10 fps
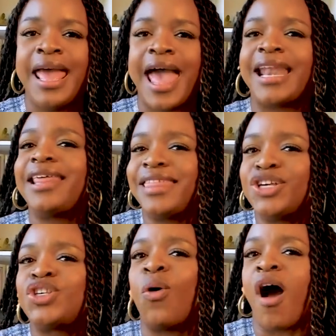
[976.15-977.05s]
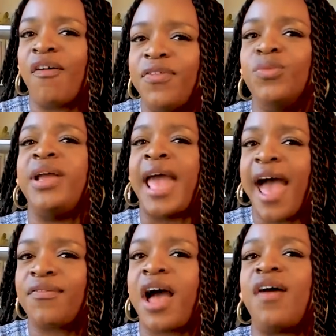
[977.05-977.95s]
And I think so often we
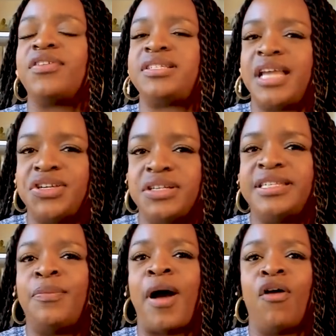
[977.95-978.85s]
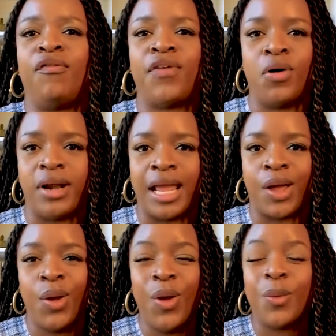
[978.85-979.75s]
have conversations about voting
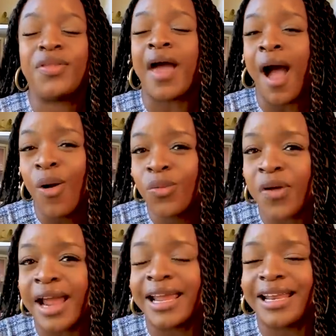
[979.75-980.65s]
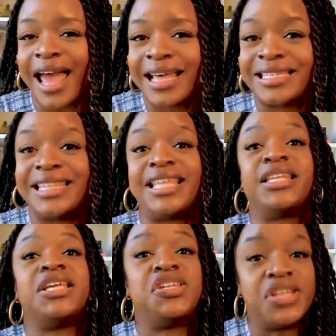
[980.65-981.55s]
without recognizing the
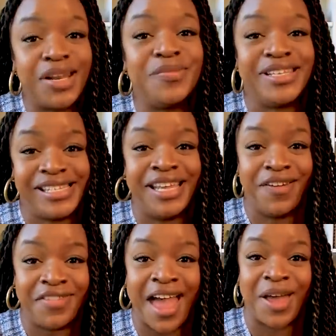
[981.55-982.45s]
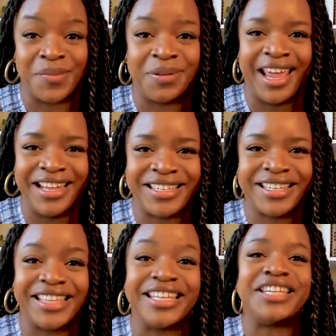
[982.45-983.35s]
legitimacy of that complaint,
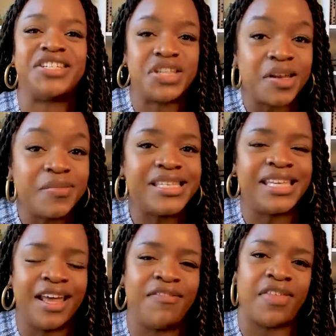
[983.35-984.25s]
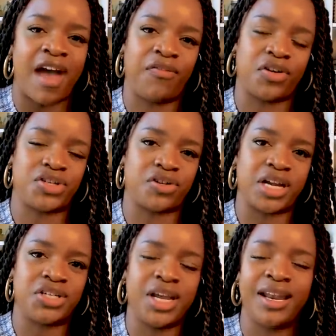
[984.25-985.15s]
the legitimacy of that
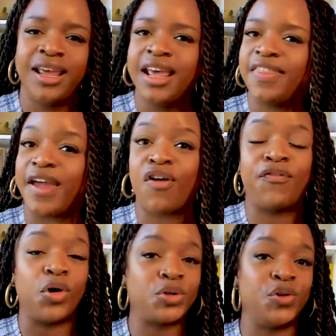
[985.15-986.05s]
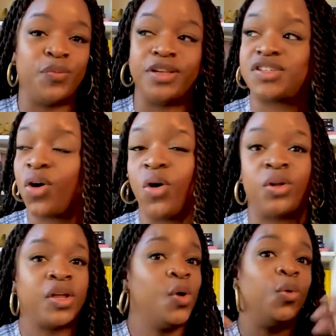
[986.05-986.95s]
frustration. There are folks who've been
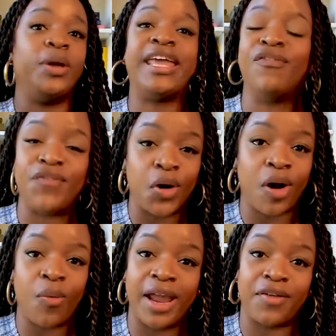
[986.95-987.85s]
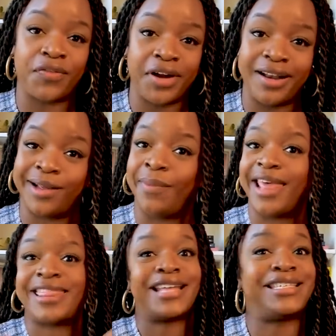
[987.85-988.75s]
told we can vote our way to freedom
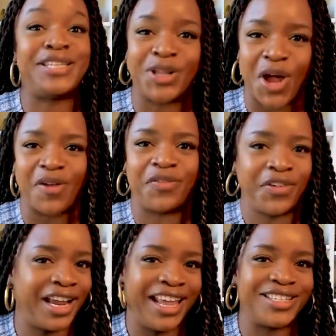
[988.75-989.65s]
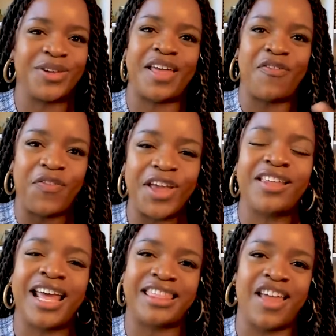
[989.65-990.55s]
that still aren't free. So they feel
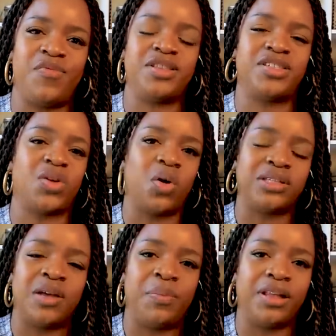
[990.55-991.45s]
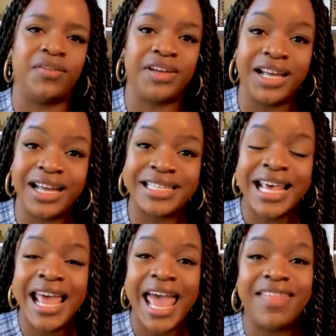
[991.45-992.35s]
like they've been sold a bill of goods,
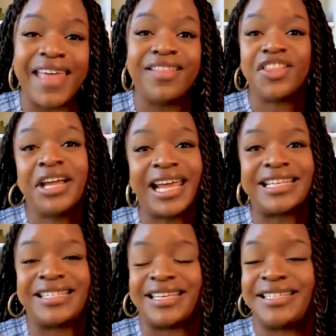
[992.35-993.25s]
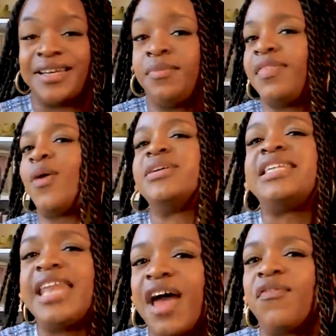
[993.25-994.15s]
and they look at a system that was
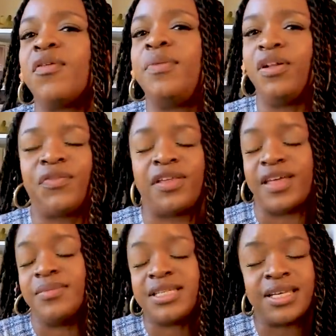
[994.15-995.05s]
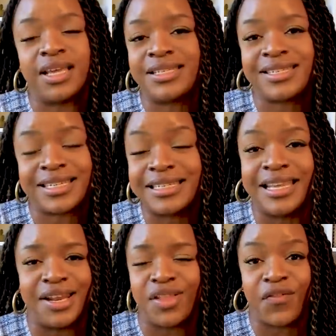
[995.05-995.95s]
never built for them to, to
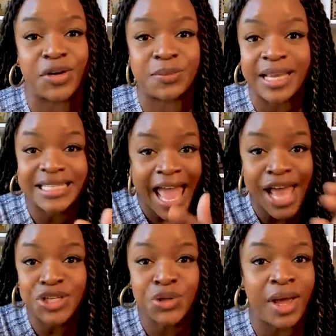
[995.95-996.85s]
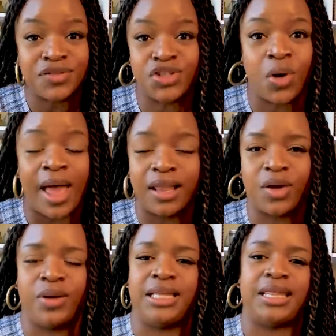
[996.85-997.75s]
succeed in the first place, as you have so
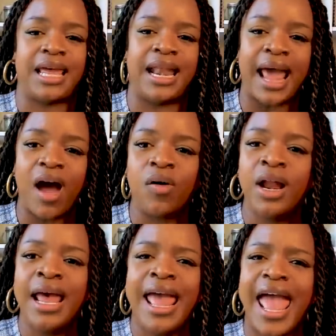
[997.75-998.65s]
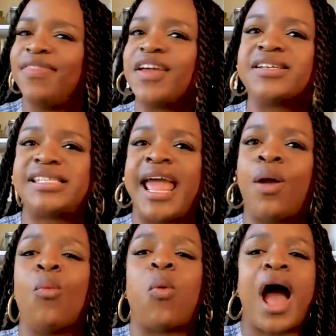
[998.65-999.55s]
eloquently laid out. And they're
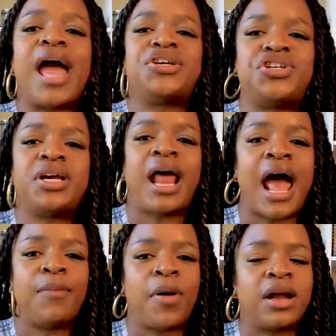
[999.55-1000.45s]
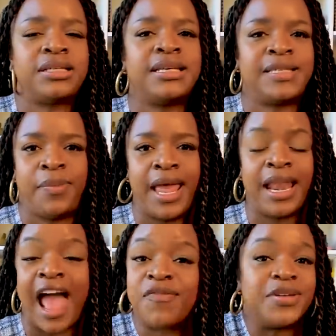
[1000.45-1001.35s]
saying, why should I participate?
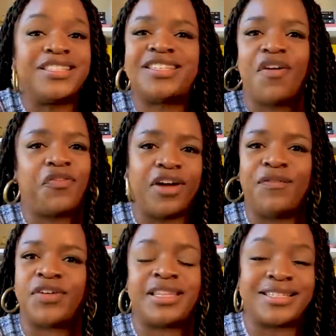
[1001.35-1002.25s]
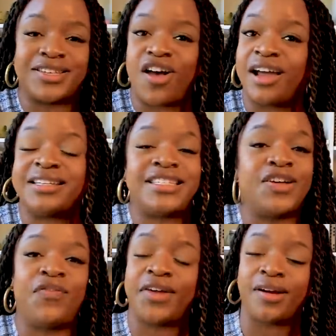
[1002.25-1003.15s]
I've been suffering for this long and
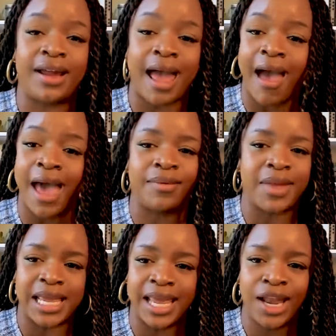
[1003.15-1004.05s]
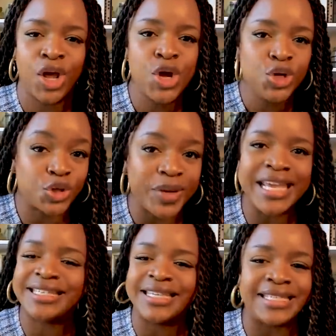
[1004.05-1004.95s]
still figuring out how to make it. So
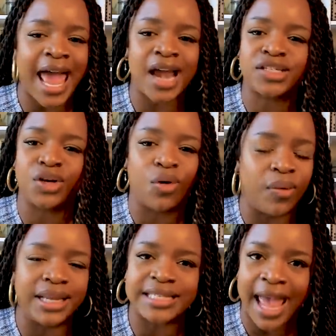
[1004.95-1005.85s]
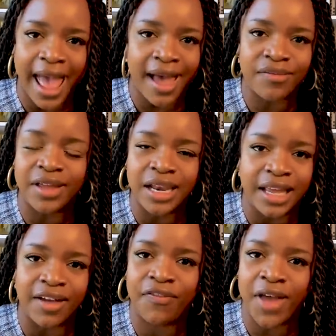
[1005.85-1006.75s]
is this actually going to have
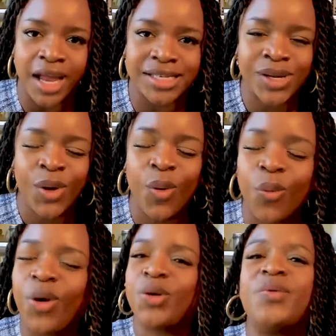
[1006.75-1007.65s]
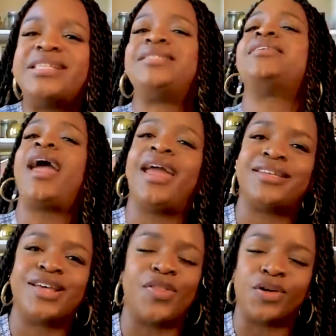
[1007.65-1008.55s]
any effect? What do we say
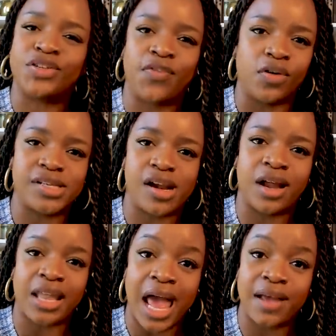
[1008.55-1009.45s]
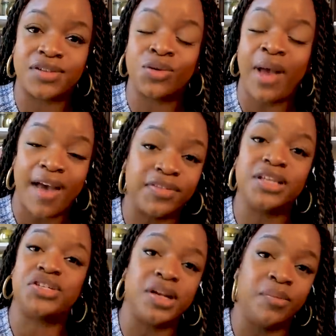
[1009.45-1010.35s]
to those folks in our lives who have
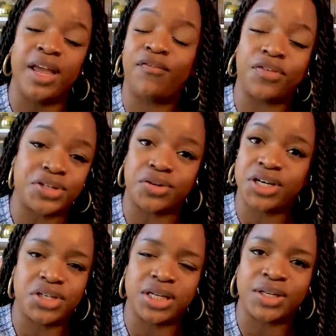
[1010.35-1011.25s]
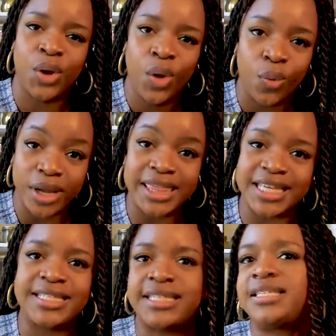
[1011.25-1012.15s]
legitimate frustrations with
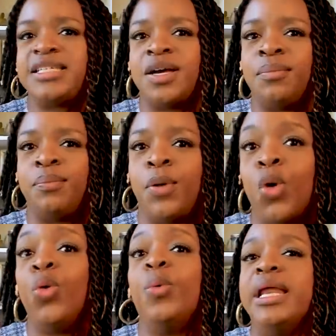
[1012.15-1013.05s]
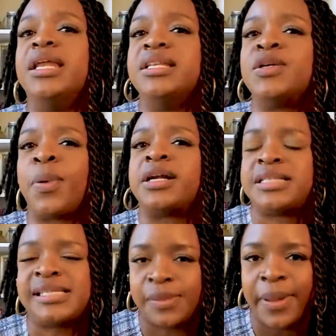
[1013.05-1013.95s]
this system, but who we need to
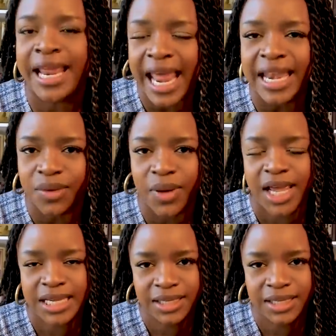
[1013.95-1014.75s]
participate anyway?